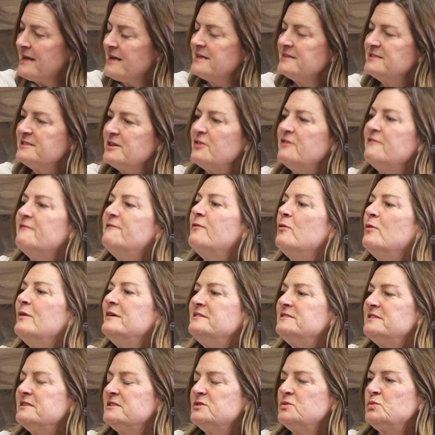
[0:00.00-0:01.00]
So the
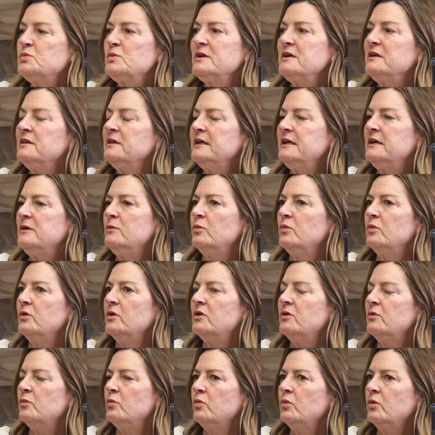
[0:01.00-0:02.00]
voices really
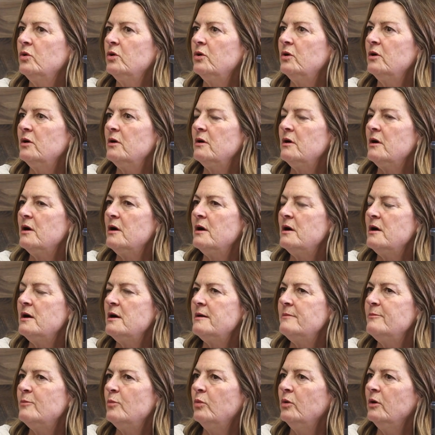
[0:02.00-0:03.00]
were
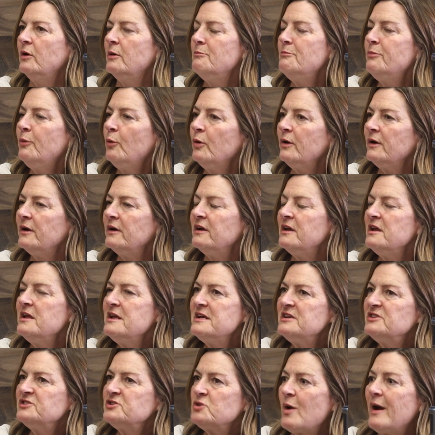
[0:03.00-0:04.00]
important.
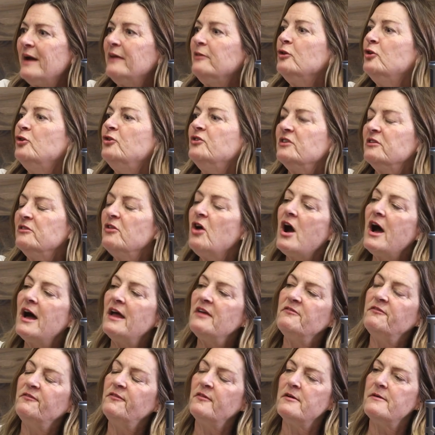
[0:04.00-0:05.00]
So I learned a lot
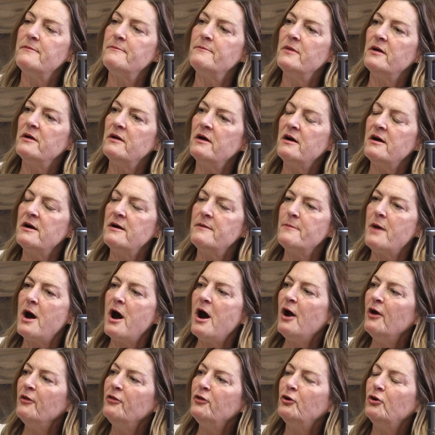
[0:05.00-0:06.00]
from
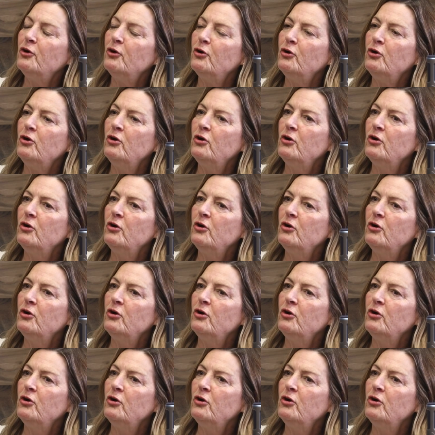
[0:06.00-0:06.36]
other